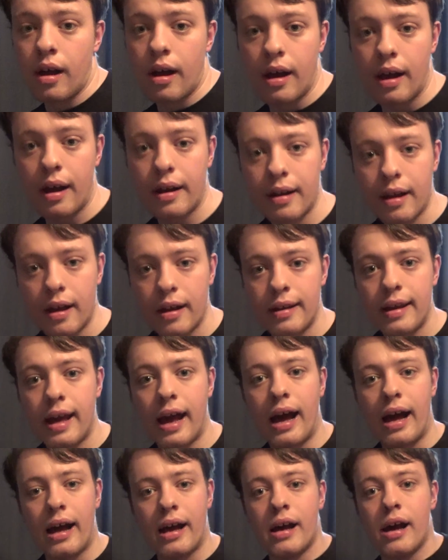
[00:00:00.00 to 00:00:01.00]
And
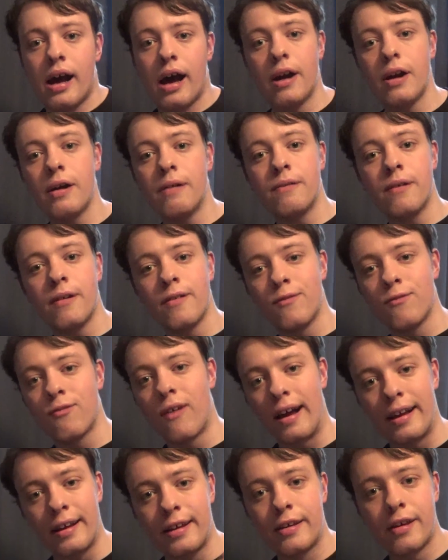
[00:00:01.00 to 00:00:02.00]
yeah, another
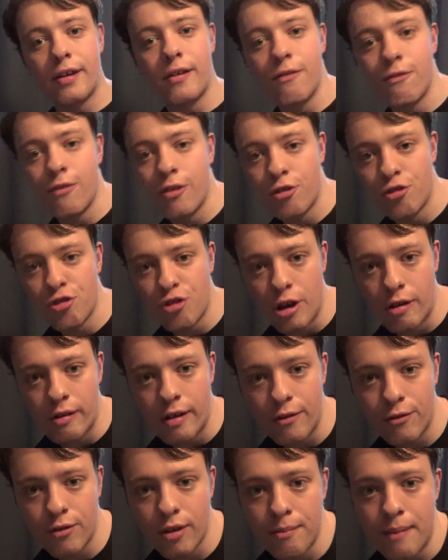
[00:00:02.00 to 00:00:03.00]
thank you for
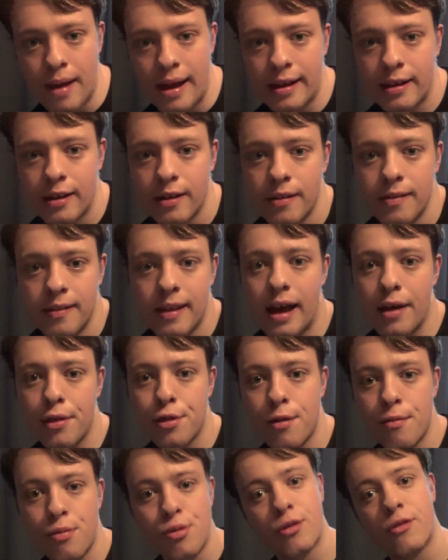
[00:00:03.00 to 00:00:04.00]
Stuart for making that
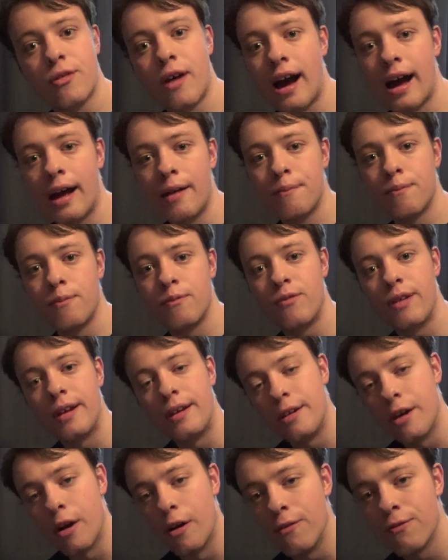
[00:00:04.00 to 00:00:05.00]
subscribe
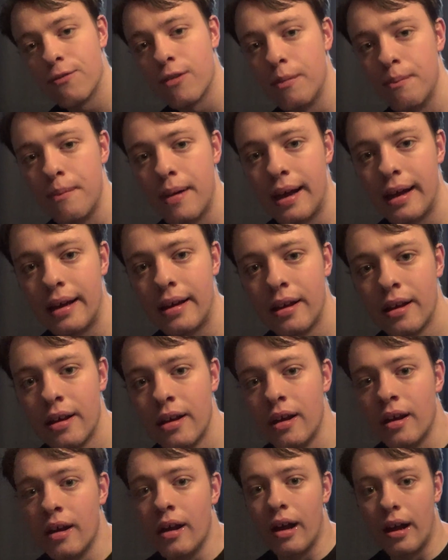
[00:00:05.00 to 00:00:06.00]
video for me.
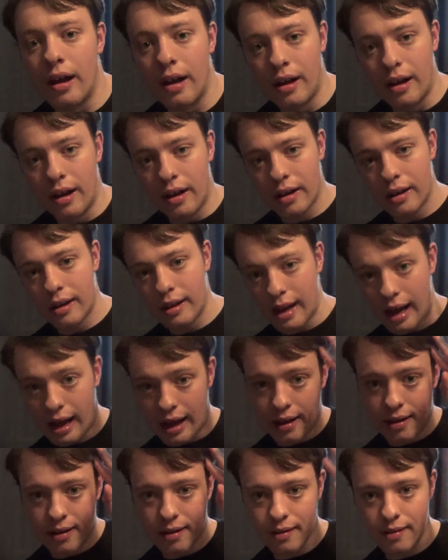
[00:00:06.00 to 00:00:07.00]

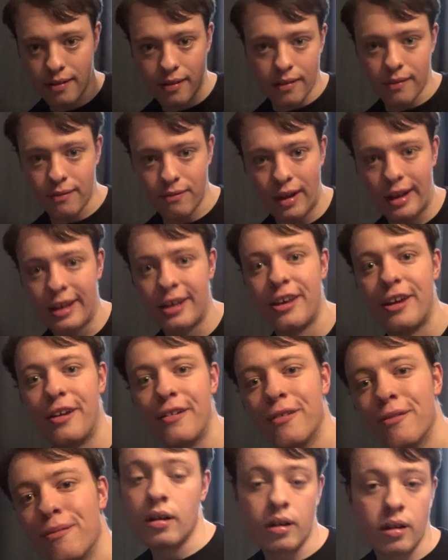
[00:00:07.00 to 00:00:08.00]
Yeah, thank you.
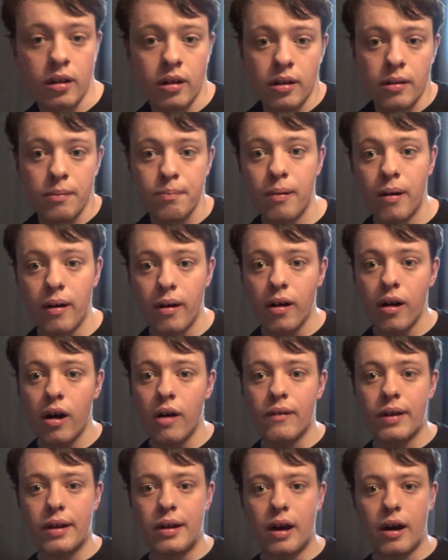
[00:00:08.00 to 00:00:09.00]
But
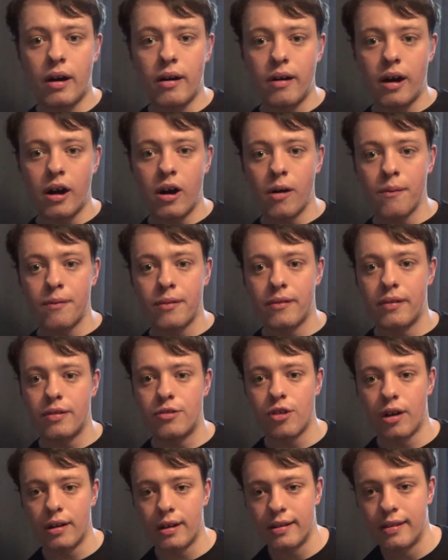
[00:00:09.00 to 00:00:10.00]
all in all, I hope you
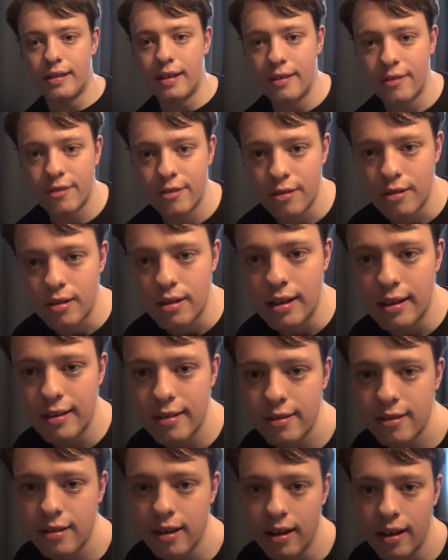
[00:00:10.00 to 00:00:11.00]
enjoyed this
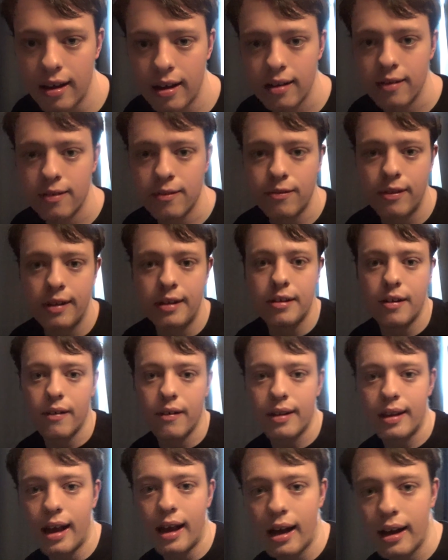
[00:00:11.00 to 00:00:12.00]

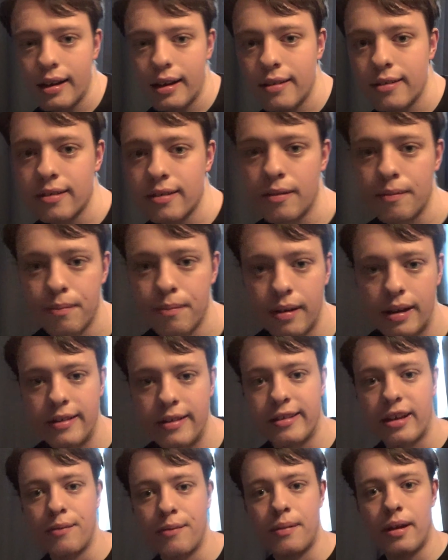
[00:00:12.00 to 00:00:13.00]
video, guys.
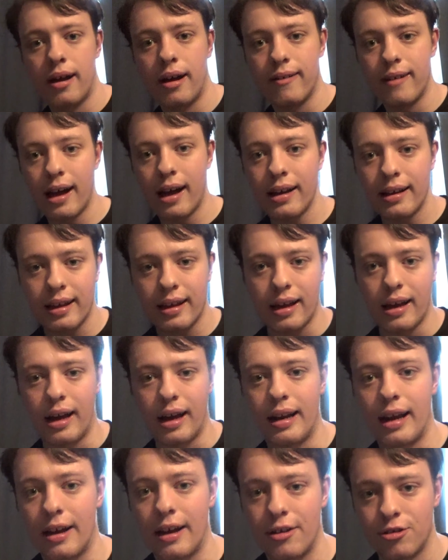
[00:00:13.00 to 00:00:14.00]
Please give me a like,
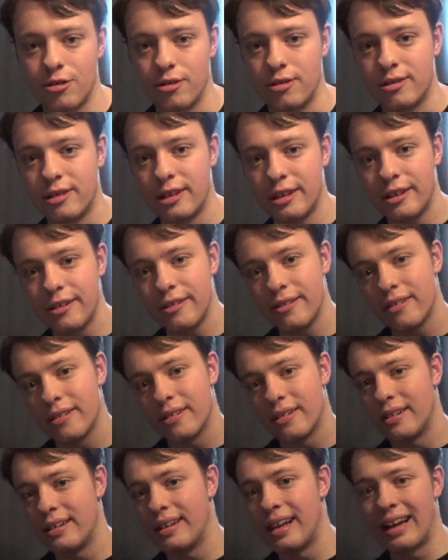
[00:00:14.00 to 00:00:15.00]
and I shall see you
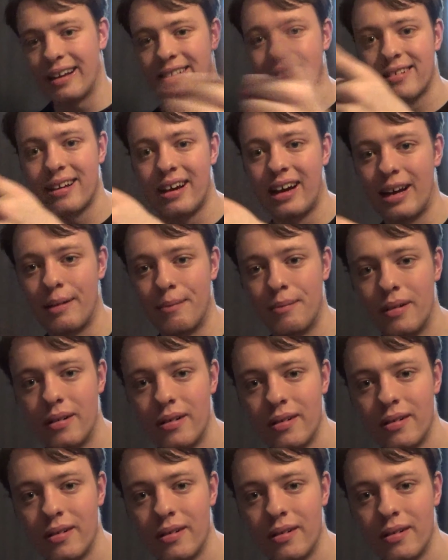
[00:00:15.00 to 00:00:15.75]
next time.